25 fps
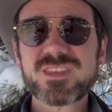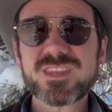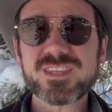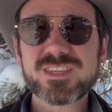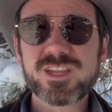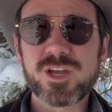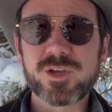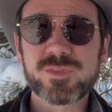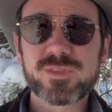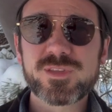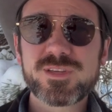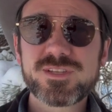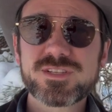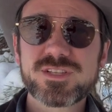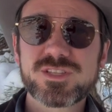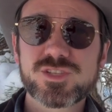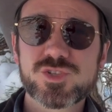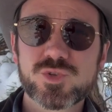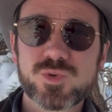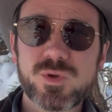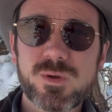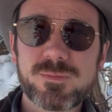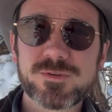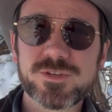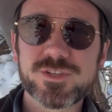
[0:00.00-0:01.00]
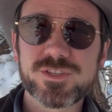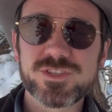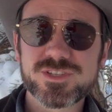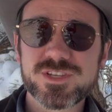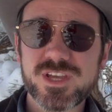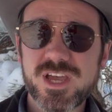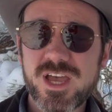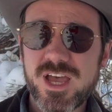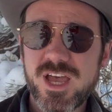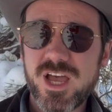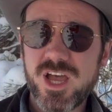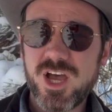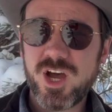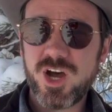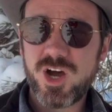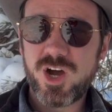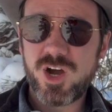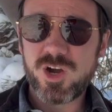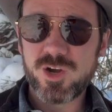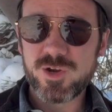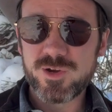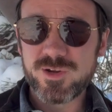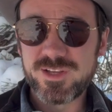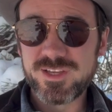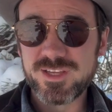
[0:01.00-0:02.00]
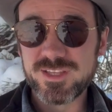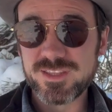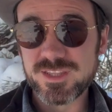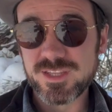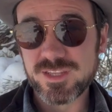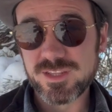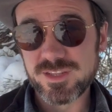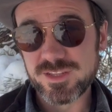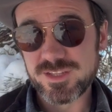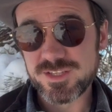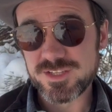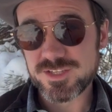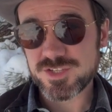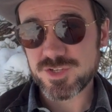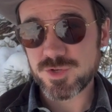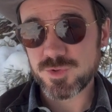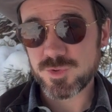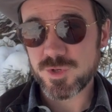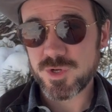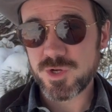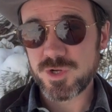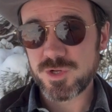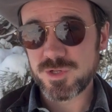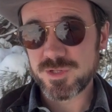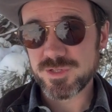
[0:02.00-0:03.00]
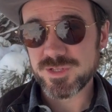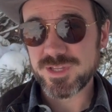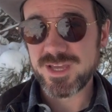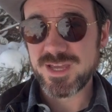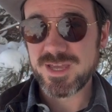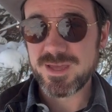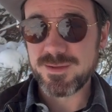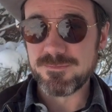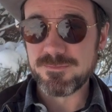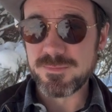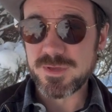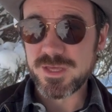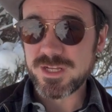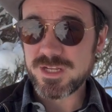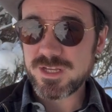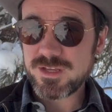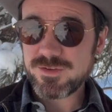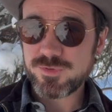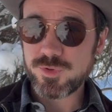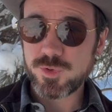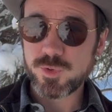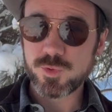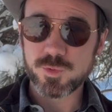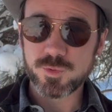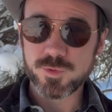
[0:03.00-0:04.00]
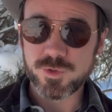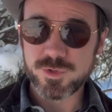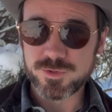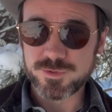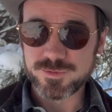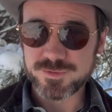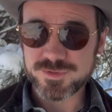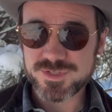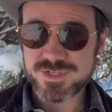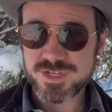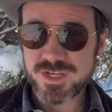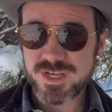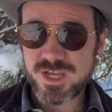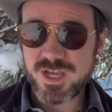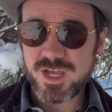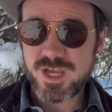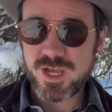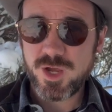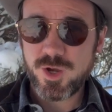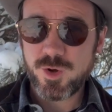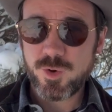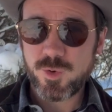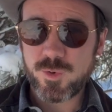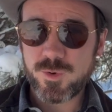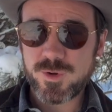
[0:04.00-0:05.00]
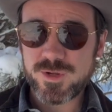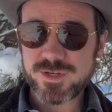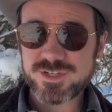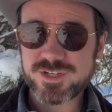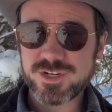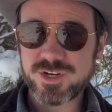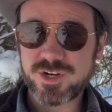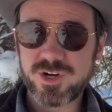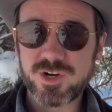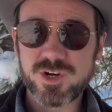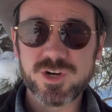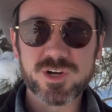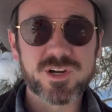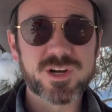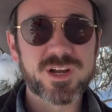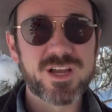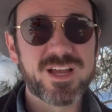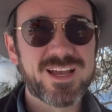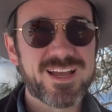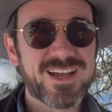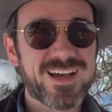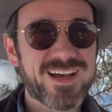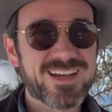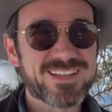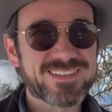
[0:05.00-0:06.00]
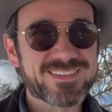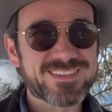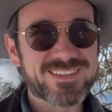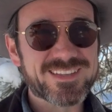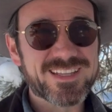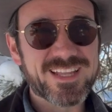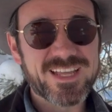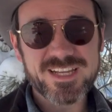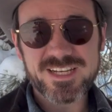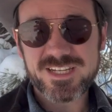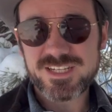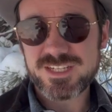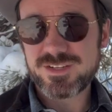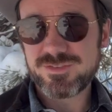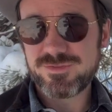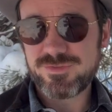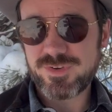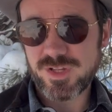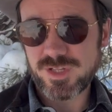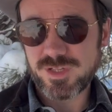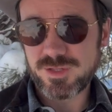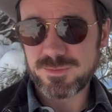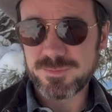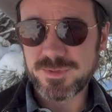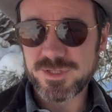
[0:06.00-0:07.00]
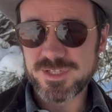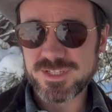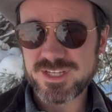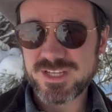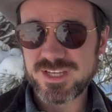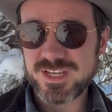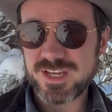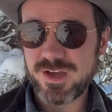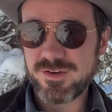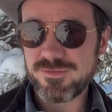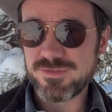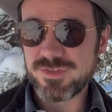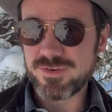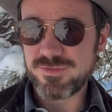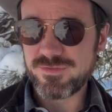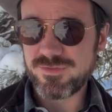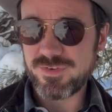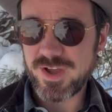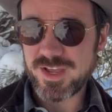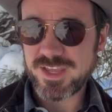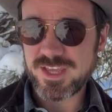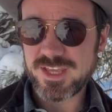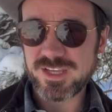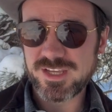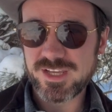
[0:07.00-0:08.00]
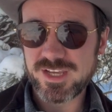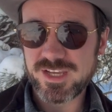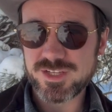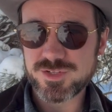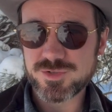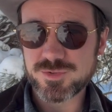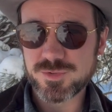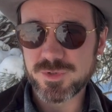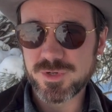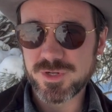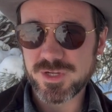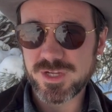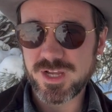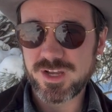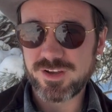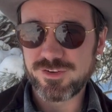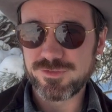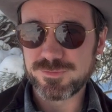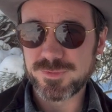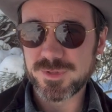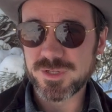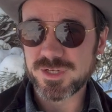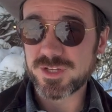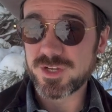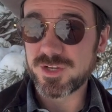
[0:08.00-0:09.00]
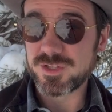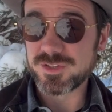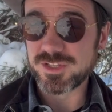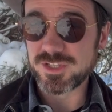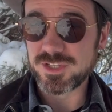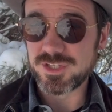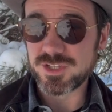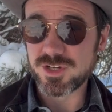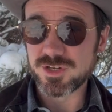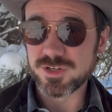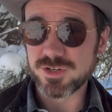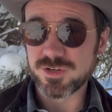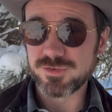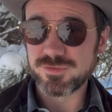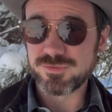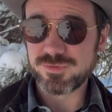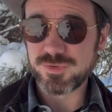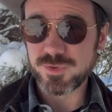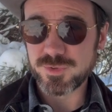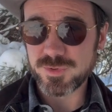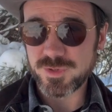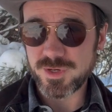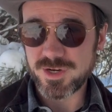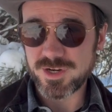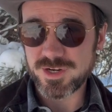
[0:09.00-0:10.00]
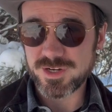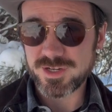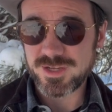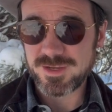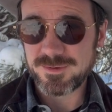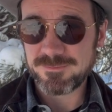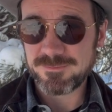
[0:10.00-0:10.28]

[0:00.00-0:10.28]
Now, these inscriptions are in the so-called medieval runes, which are a late development of the Viking Age runic alphabet called the Younger Futhark.